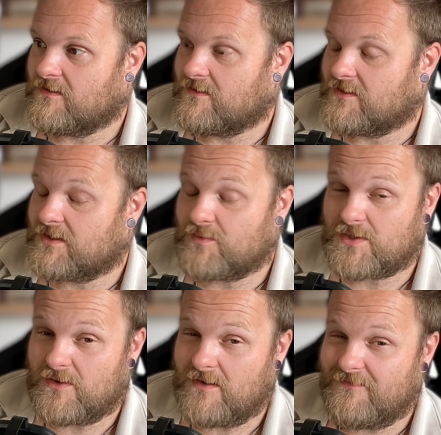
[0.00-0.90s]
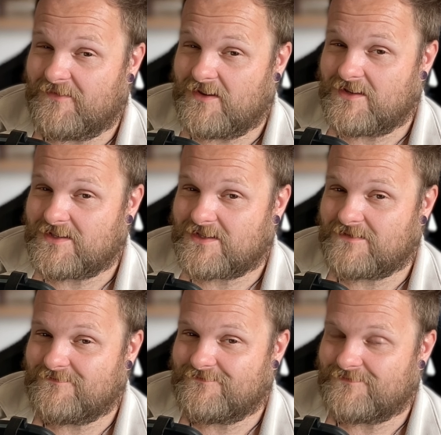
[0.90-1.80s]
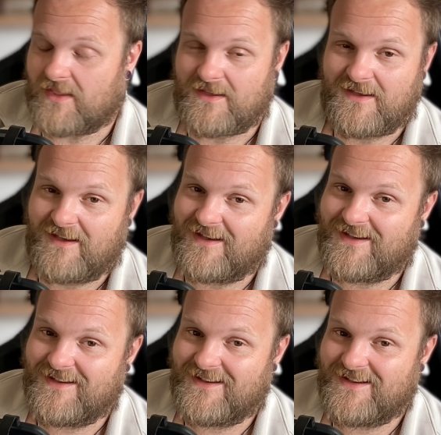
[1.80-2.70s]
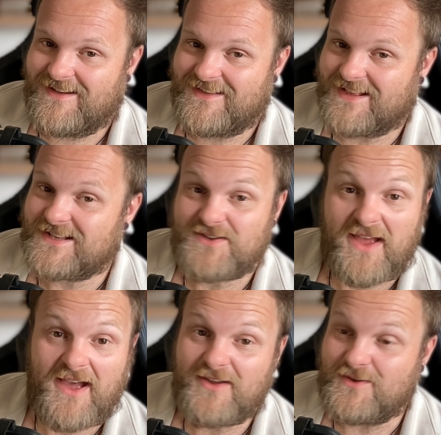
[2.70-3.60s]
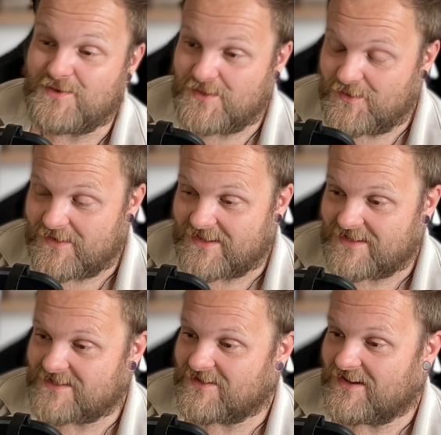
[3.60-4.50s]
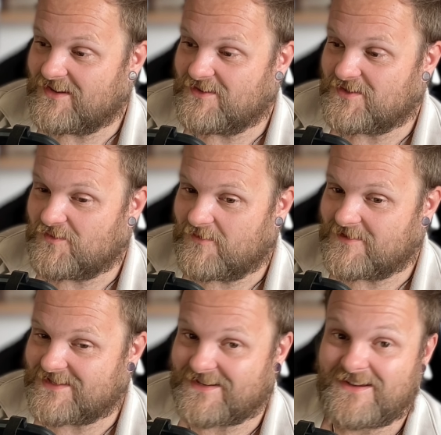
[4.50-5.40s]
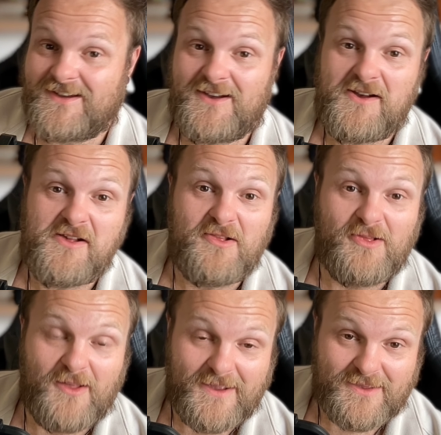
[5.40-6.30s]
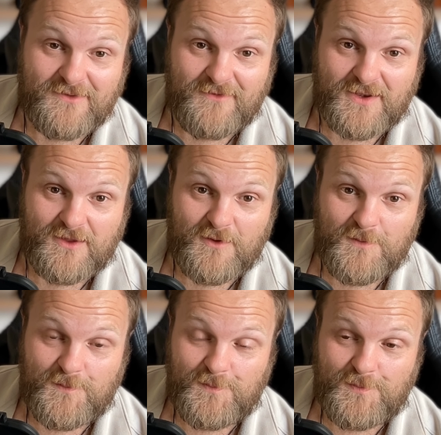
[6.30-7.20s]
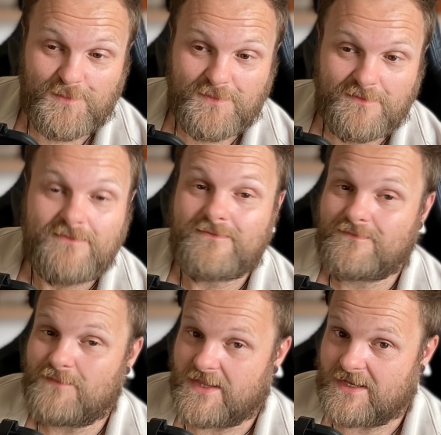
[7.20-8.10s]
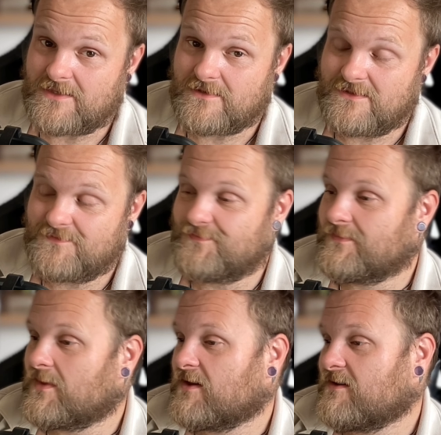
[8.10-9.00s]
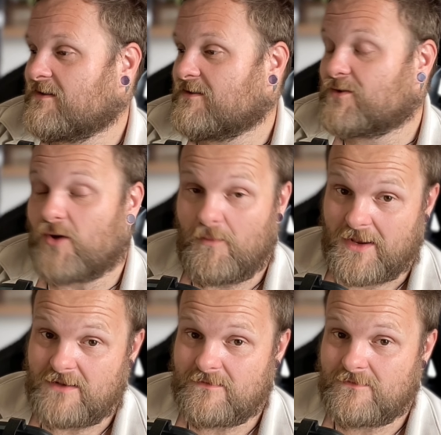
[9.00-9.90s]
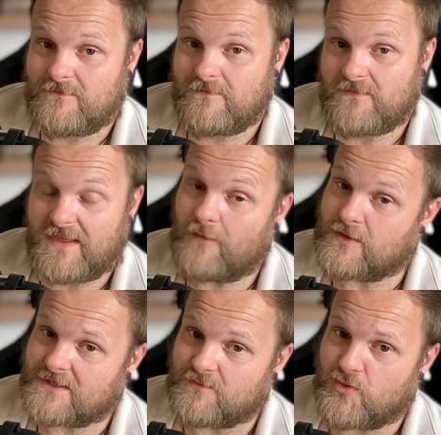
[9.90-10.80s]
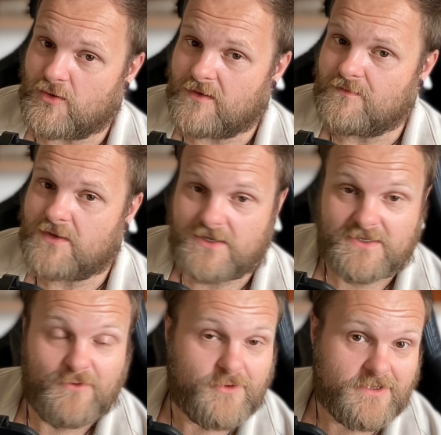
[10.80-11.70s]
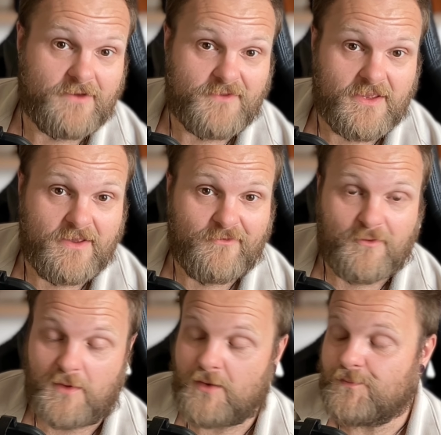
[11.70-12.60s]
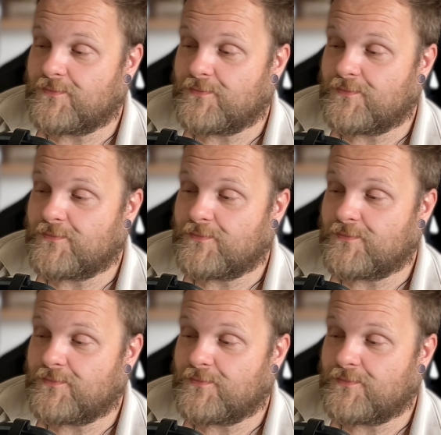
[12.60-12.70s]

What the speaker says: Subscribe first? Nah. That's not how you do it. That's not how YouTube wants it. Like the video, please. Comment. That one's important because I would love to hear from you.